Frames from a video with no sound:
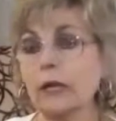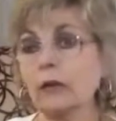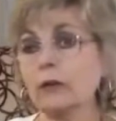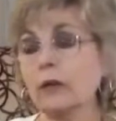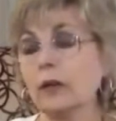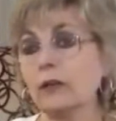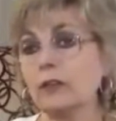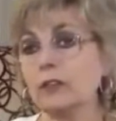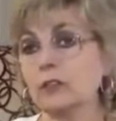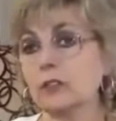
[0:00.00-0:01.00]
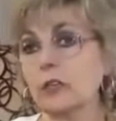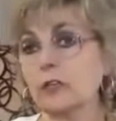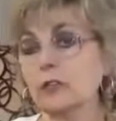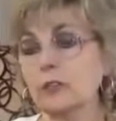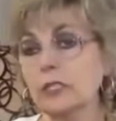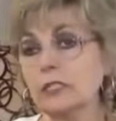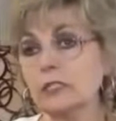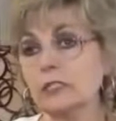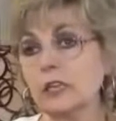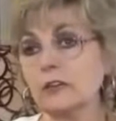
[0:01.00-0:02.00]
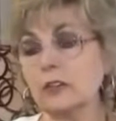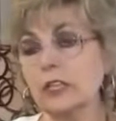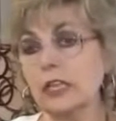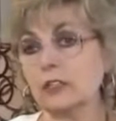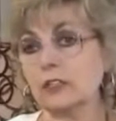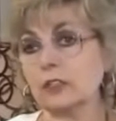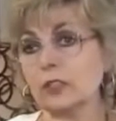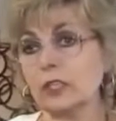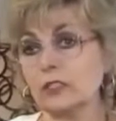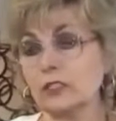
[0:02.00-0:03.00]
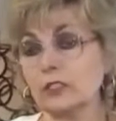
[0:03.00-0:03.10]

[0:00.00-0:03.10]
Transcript: Right now, there's a newly discovered cancer